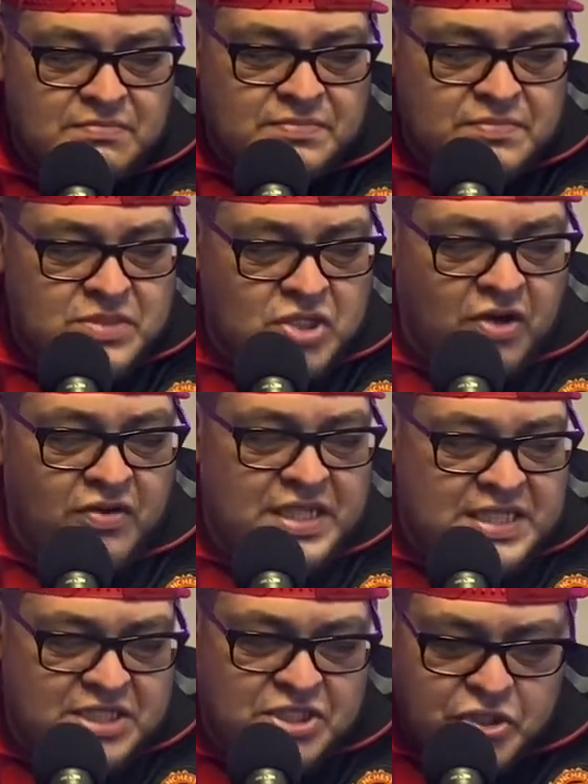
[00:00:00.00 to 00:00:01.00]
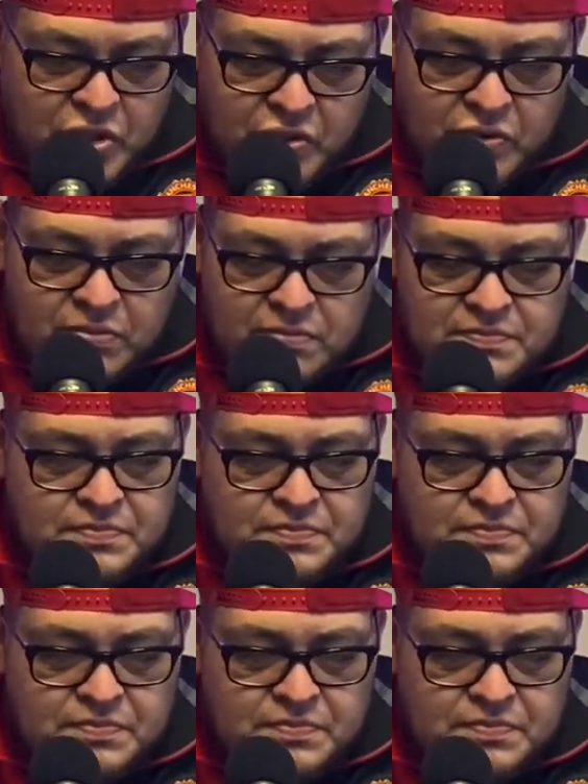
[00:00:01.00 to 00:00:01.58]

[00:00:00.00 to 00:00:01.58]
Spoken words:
So this is true.